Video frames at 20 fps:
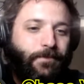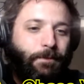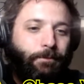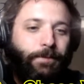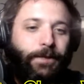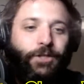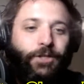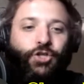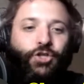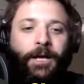
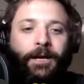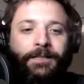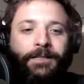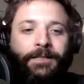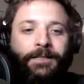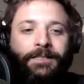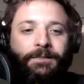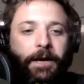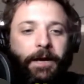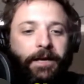Big shout
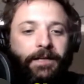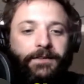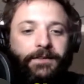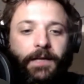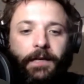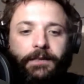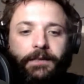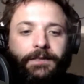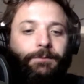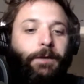out to Mike. Cause
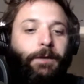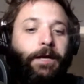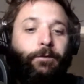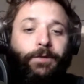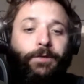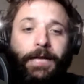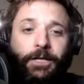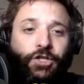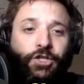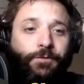honestly, Mike,
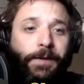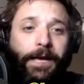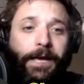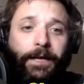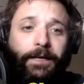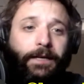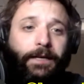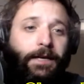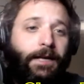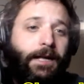without you,
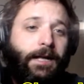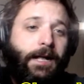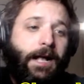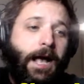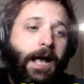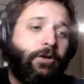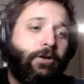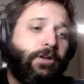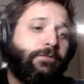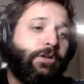man,
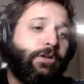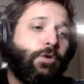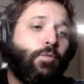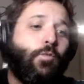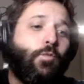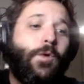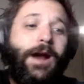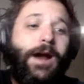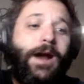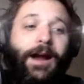I don't even know
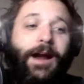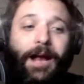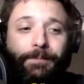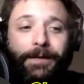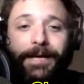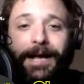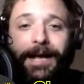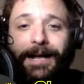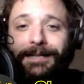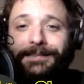where I'd
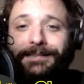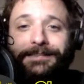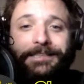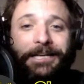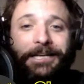be at.